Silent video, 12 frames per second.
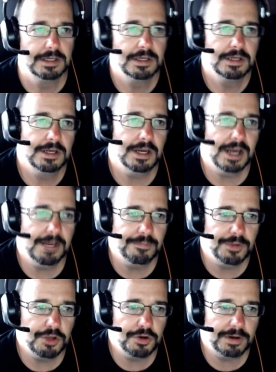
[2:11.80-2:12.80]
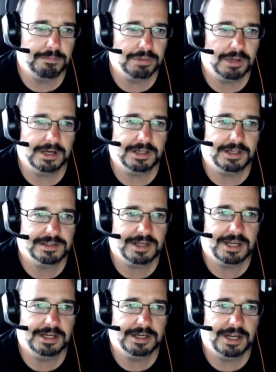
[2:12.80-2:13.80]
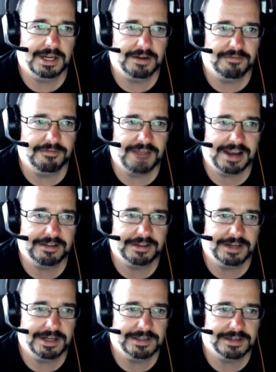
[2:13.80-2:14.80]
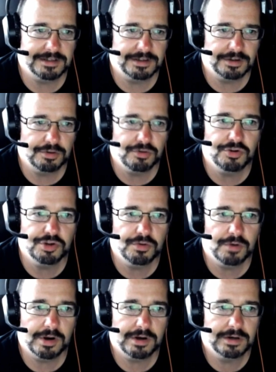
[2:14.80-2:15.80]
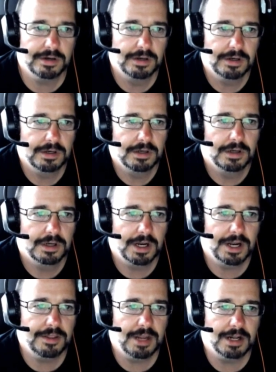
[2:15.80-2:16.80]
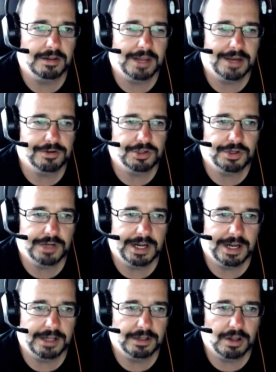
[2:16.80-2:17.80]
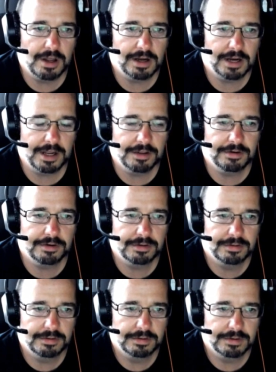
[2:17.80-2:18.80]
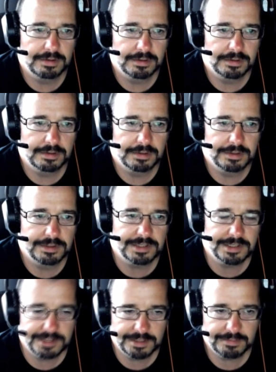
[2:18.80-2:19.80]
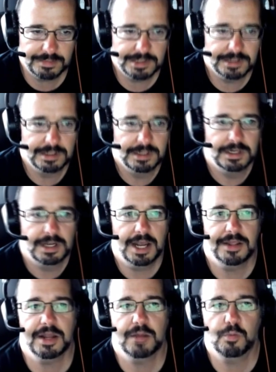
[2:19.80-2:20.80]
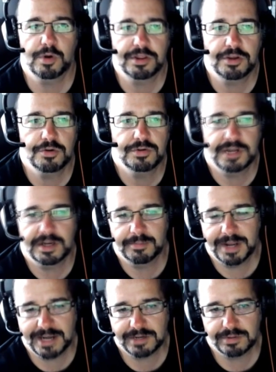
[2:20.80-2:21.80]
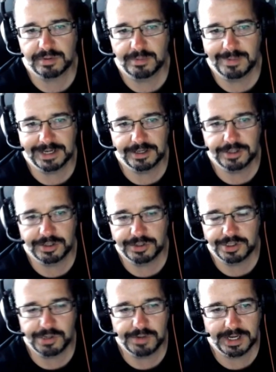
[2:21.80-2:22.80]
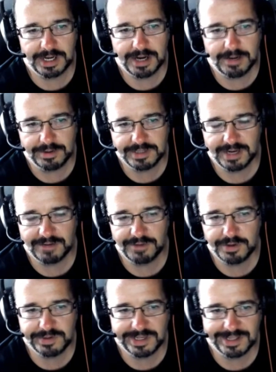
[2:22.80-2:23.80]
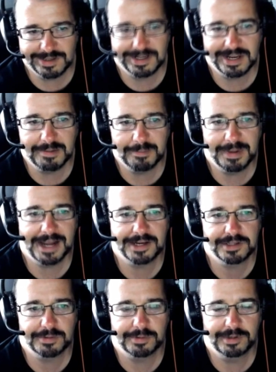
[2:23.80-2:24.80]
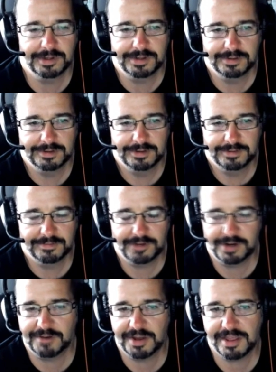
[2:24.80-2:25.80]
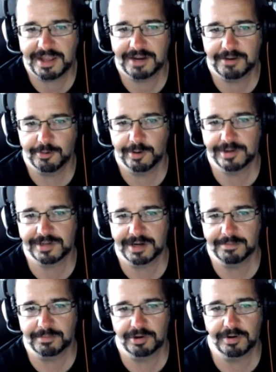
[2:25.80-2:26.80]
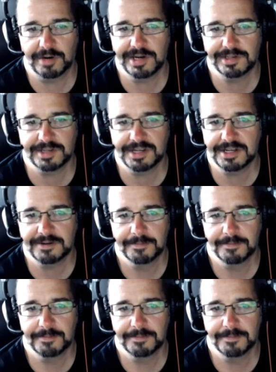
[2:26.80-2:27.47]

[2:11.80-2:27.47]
Um, you could plug this in and it validates as to who you are and then allows you to unlock other systems. And then with using password managers, you can now, instead of using the same password for everything or some crazy